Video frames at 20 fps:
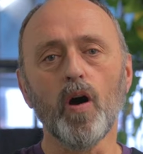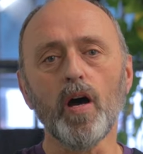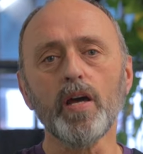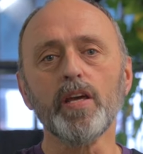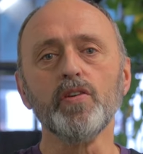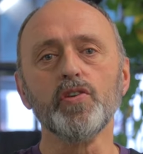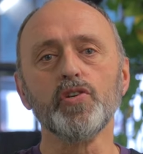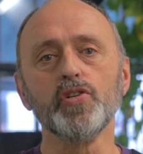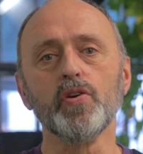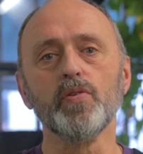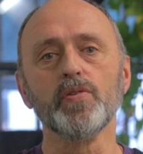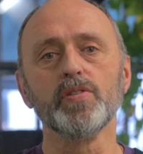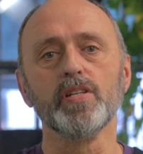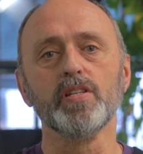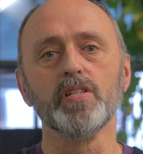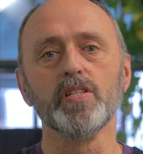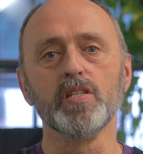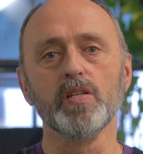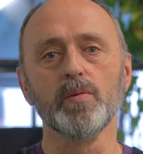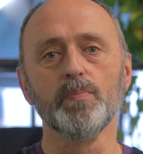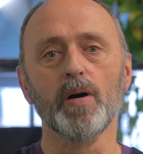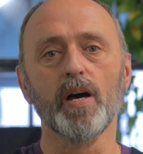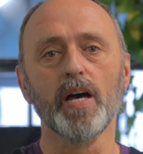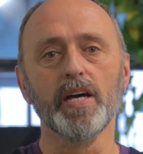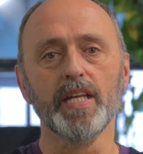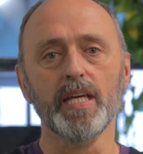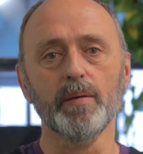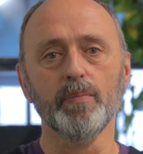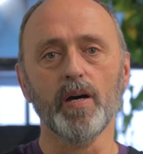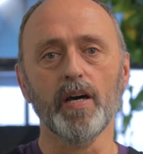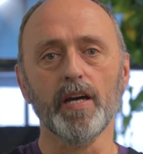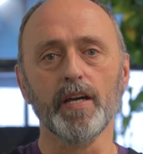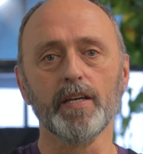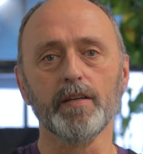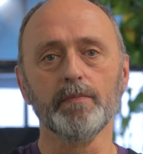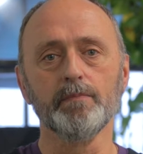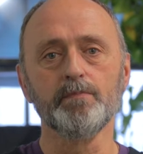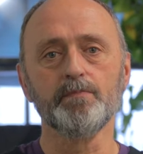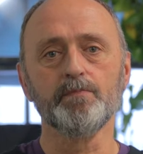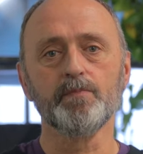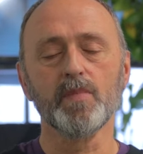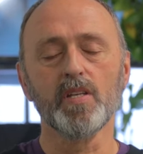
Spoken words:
Why are you choosing to buy an e-bike?